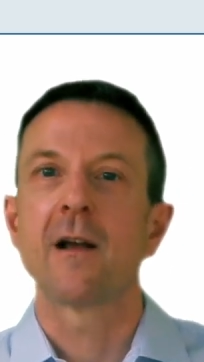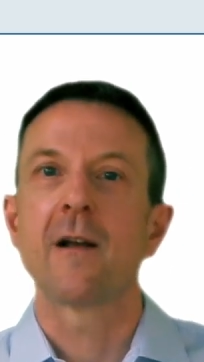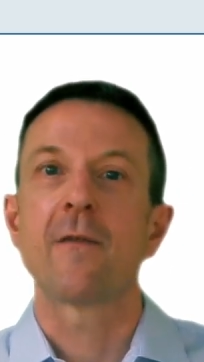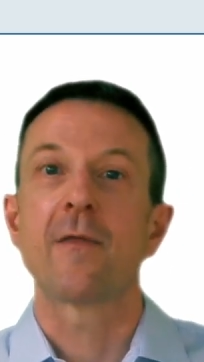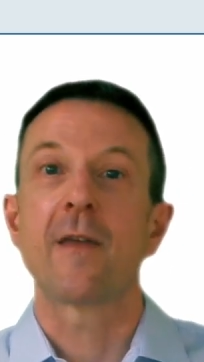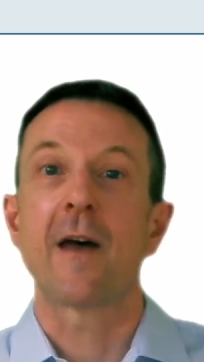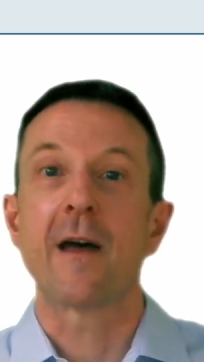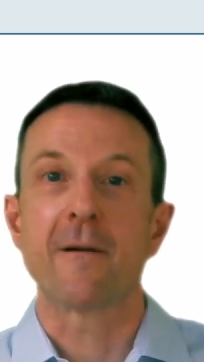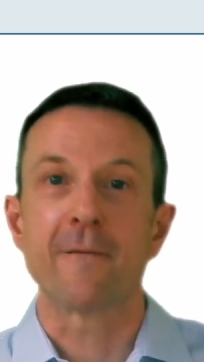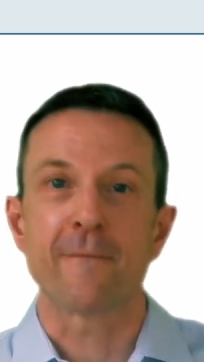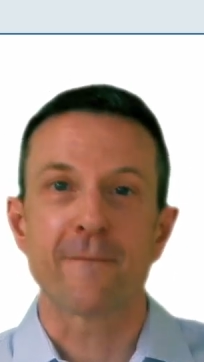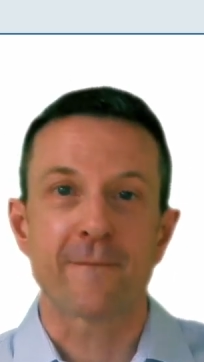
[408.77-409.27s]

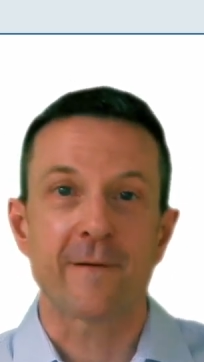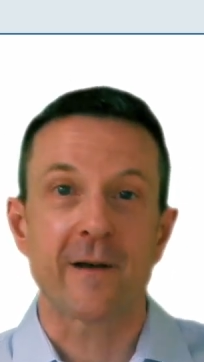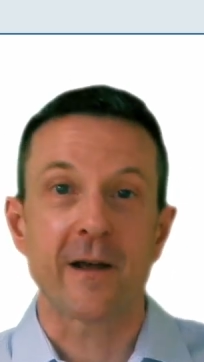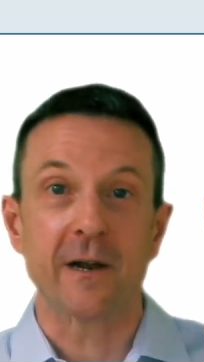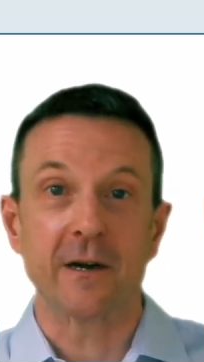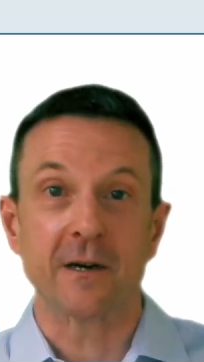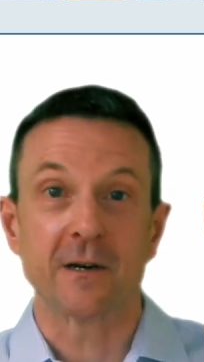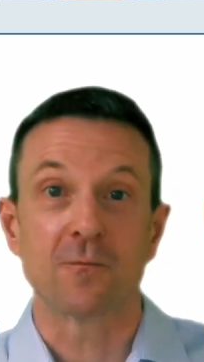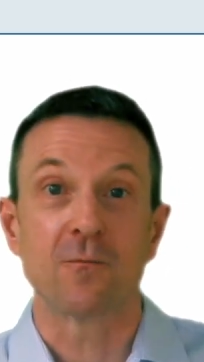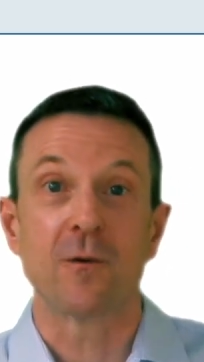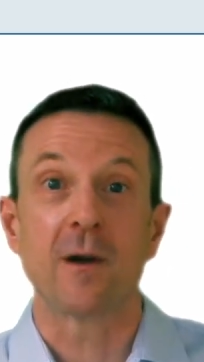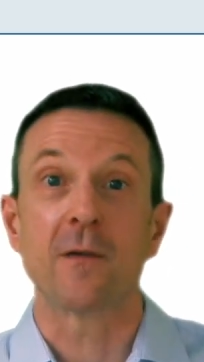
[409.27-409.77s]
that
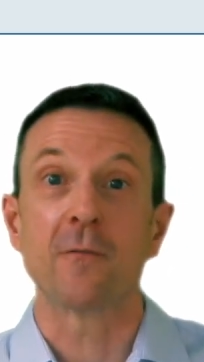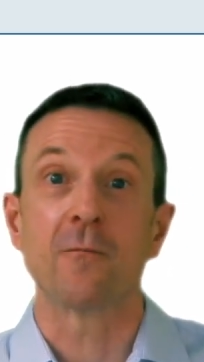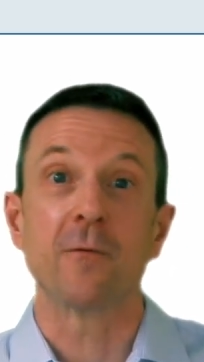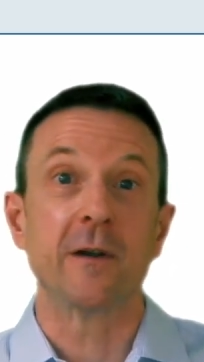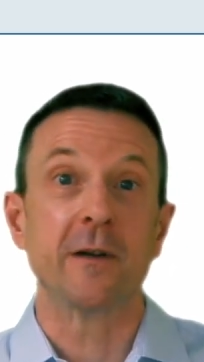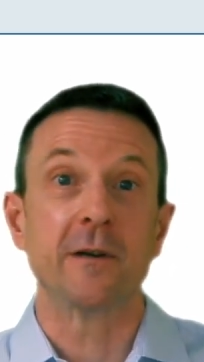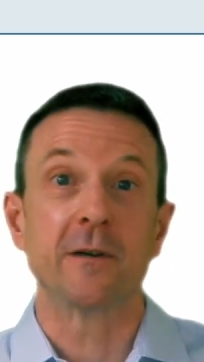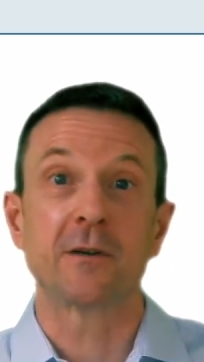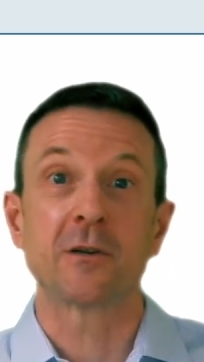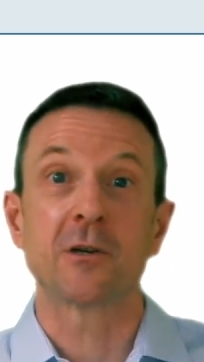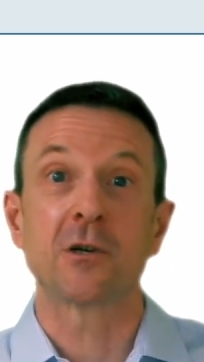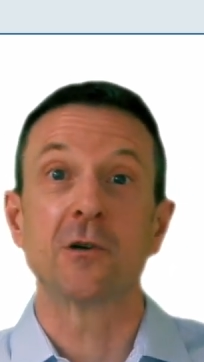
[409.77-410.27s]
affect whether
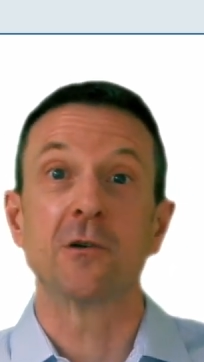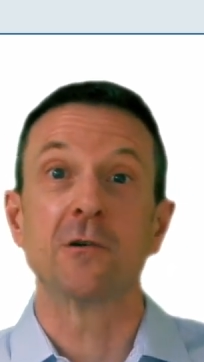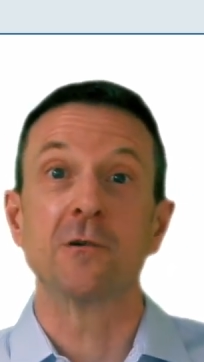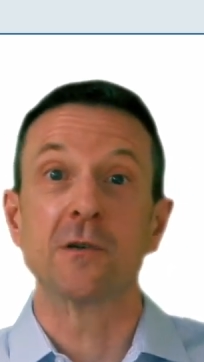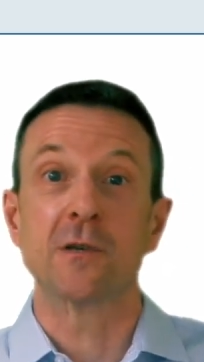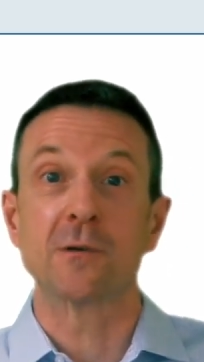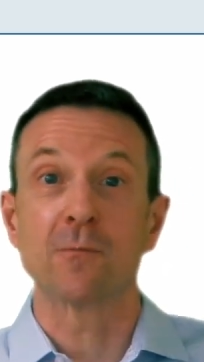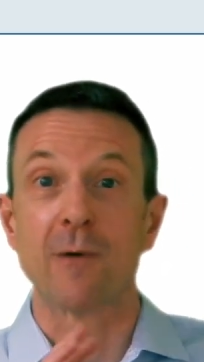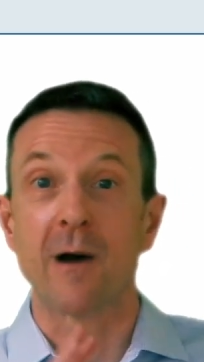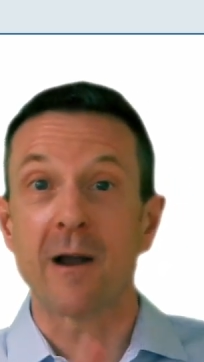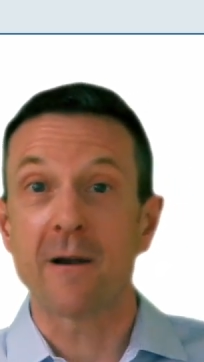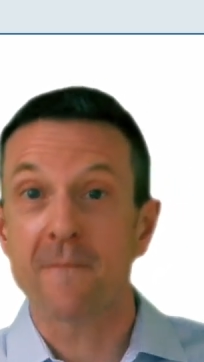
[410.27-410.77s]
we
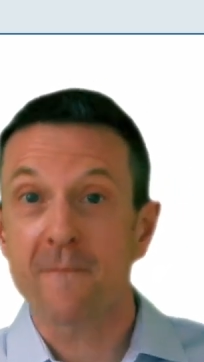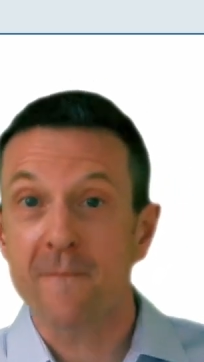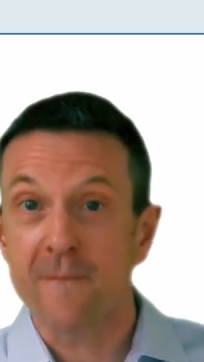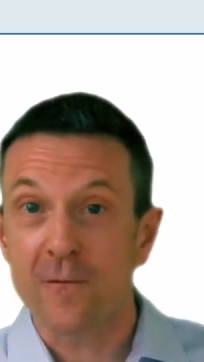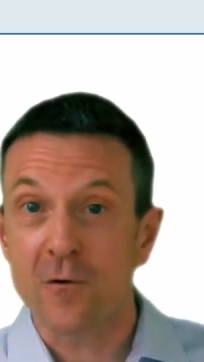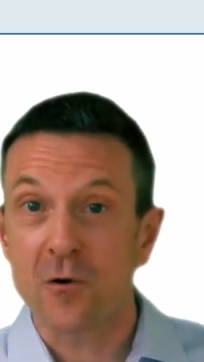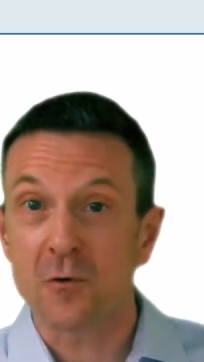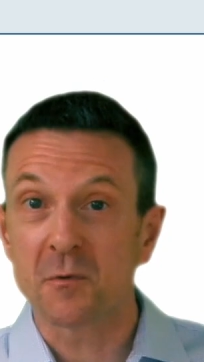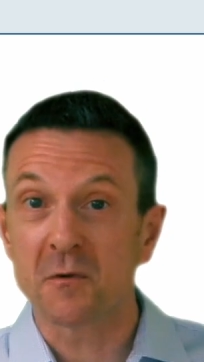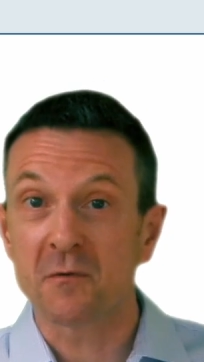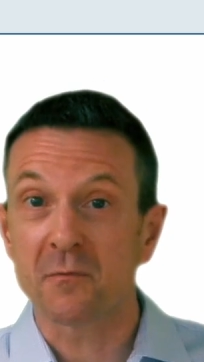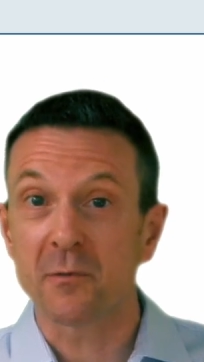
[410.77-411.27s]
choose one
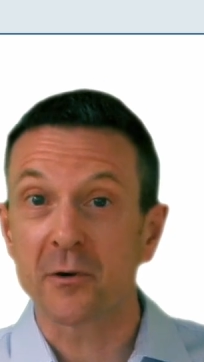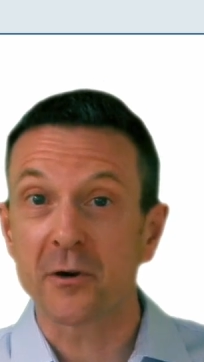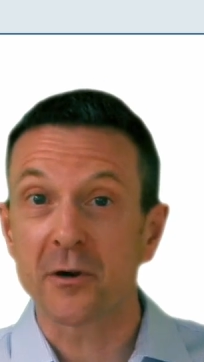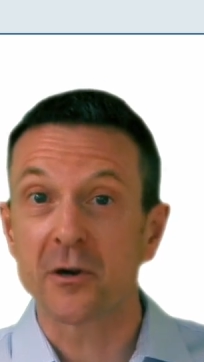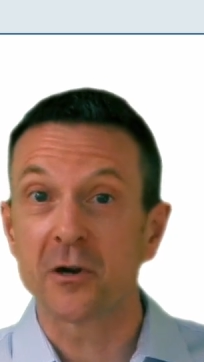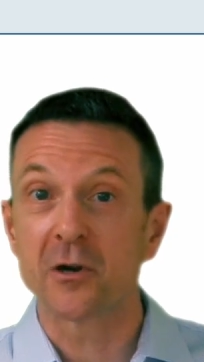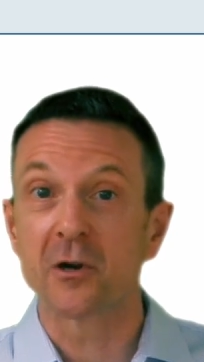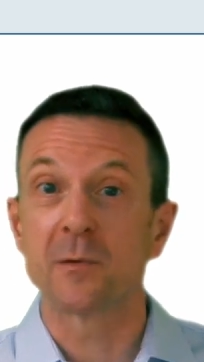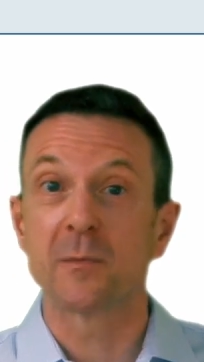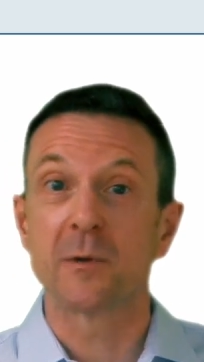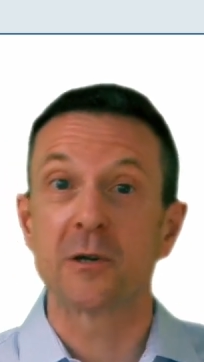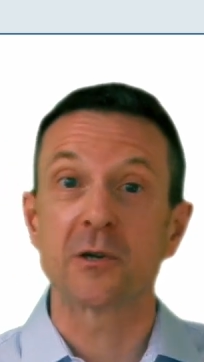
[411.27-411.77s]
form of
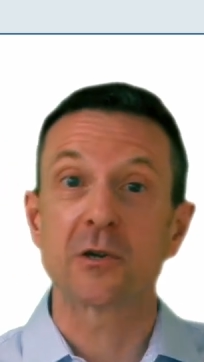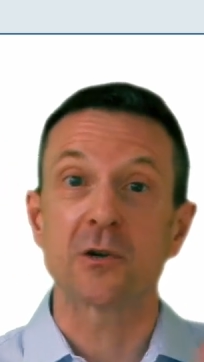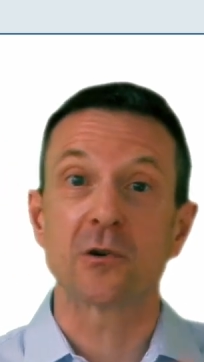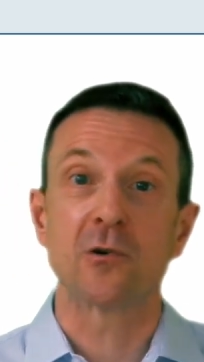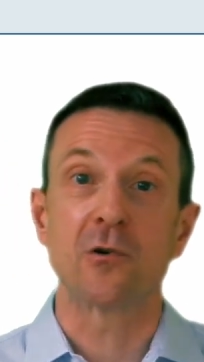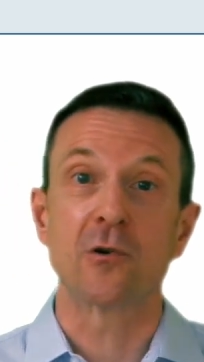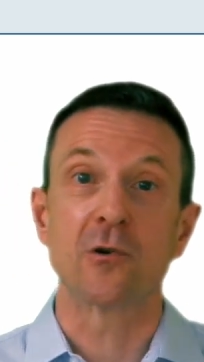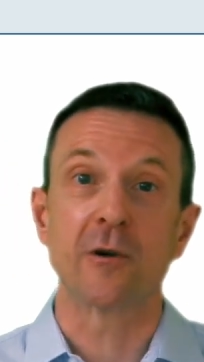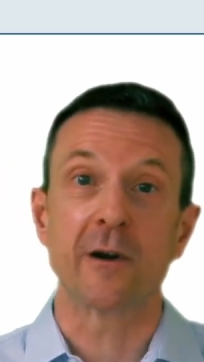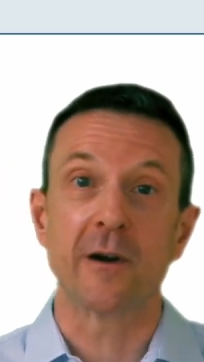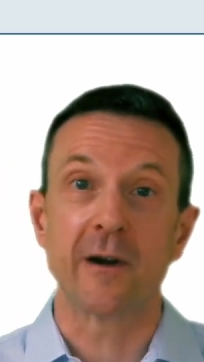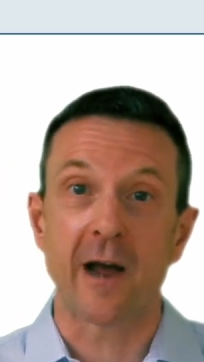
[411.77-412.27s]
procurement
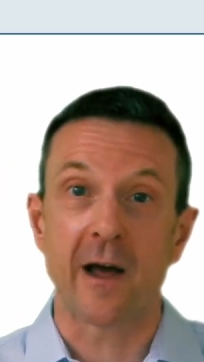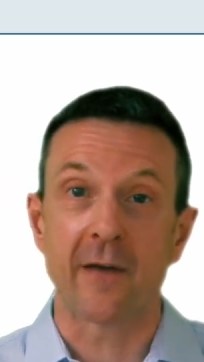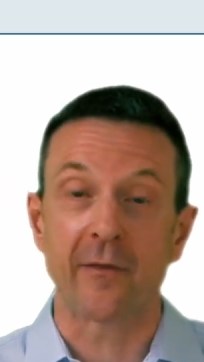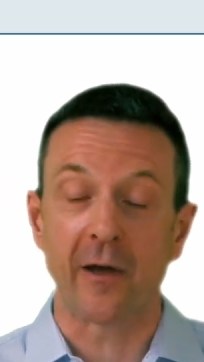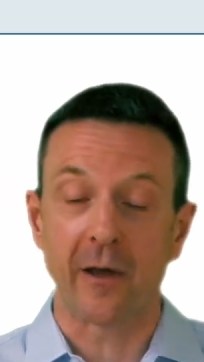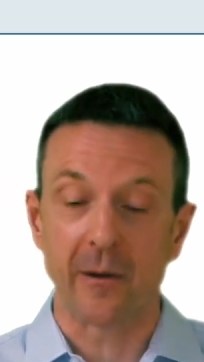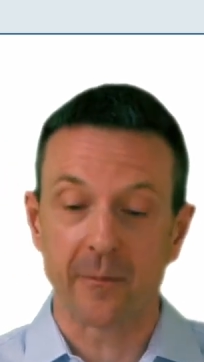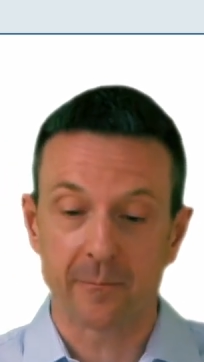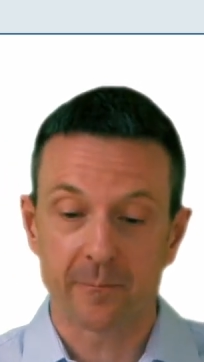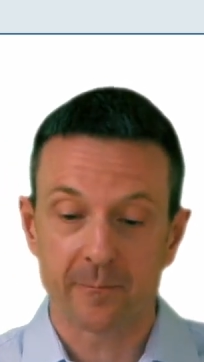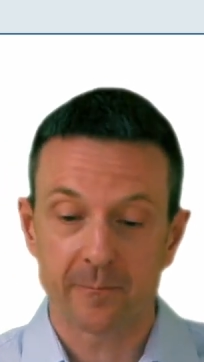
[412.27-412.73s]
or another.